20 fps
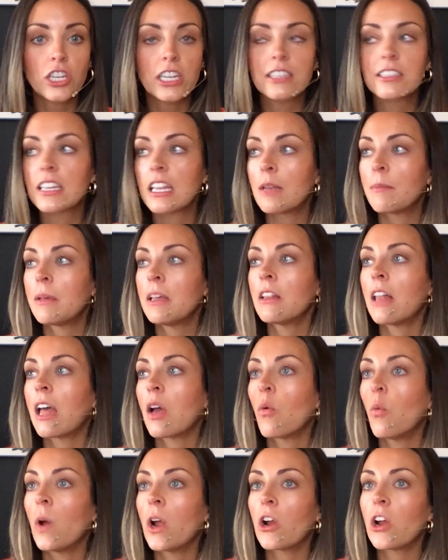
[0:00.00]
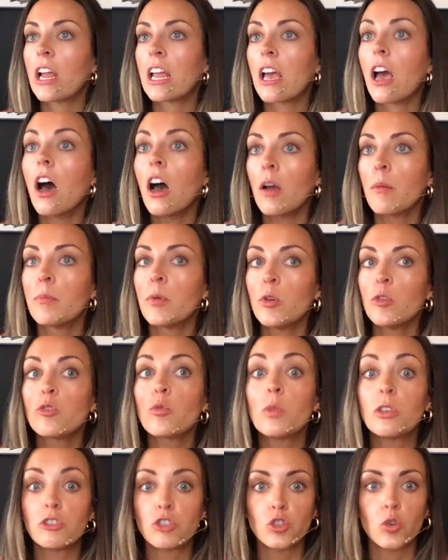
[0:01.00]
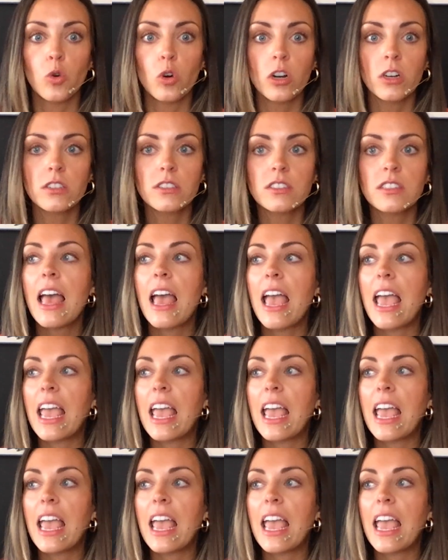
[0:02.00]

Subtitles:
It's going to be like wearing UGG boots with shorts.